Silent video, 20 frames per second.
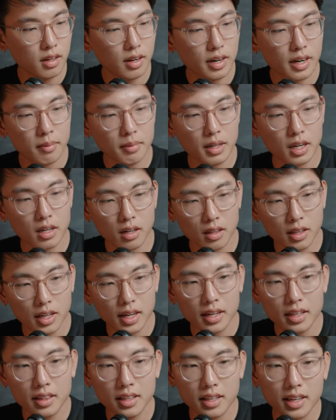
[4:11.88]
All right, I'm not gonna
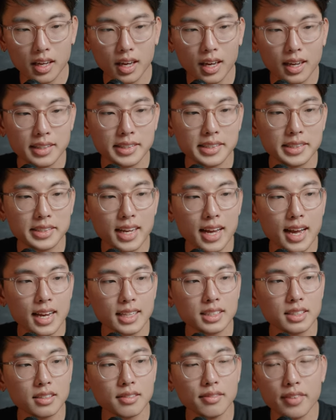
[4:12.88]
lie, the case is
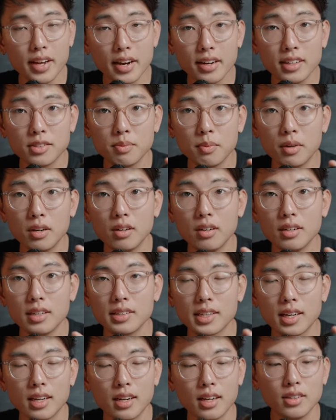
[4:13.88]
actually very small. It's
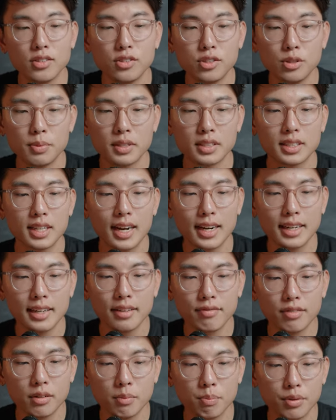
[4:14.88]
got a super tiny
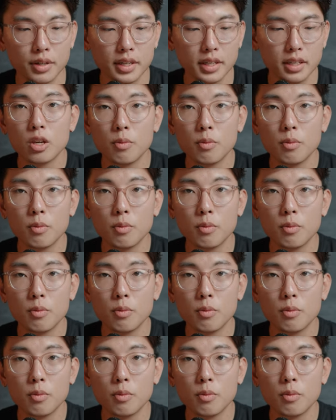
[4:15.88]
footprint.